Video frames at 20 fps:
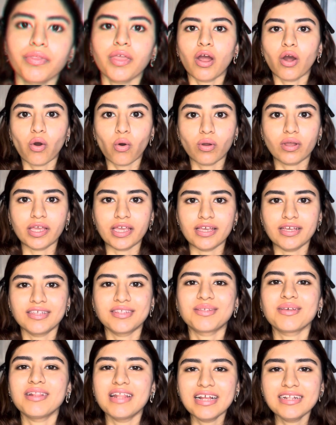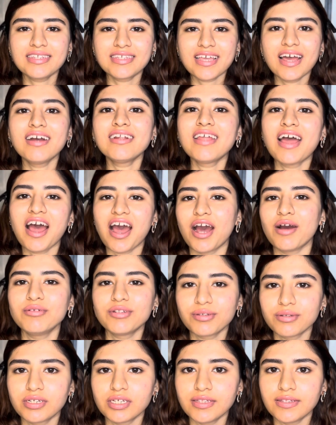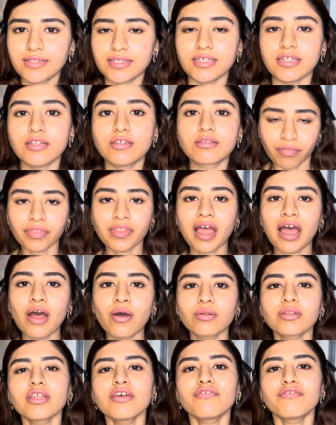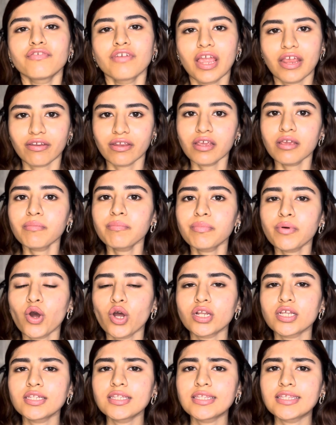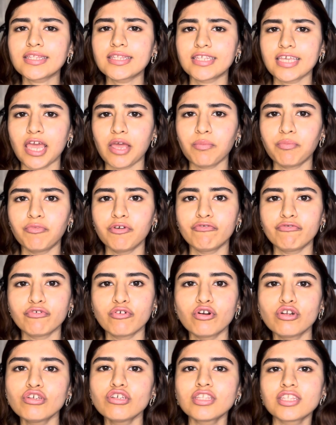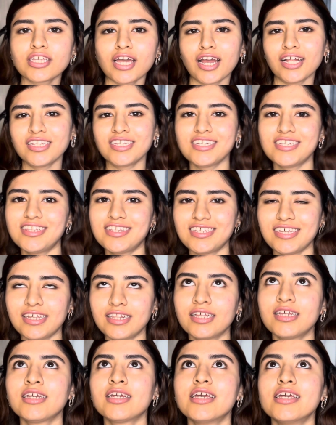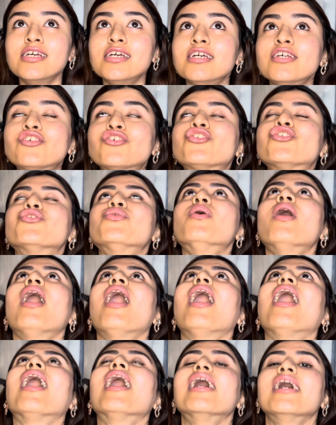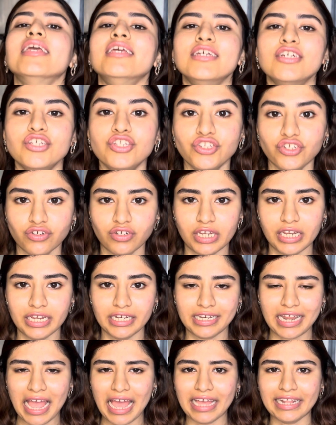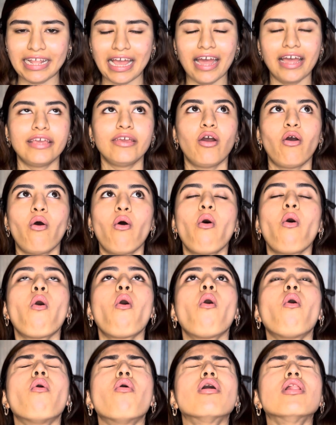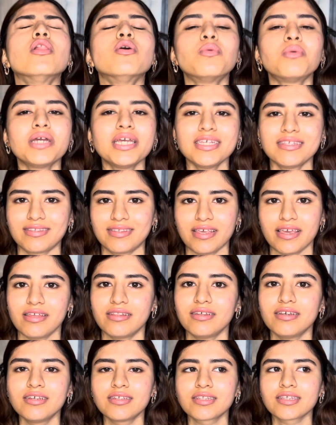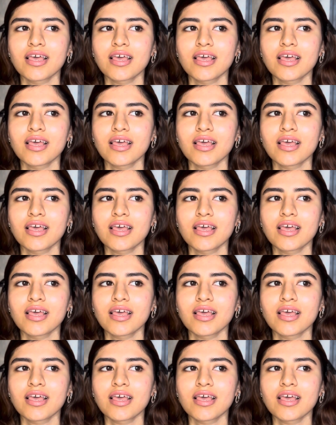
Okay, so let's start how to conceal. Now, the very important step before you start concealing is to hydrate. And I always say this,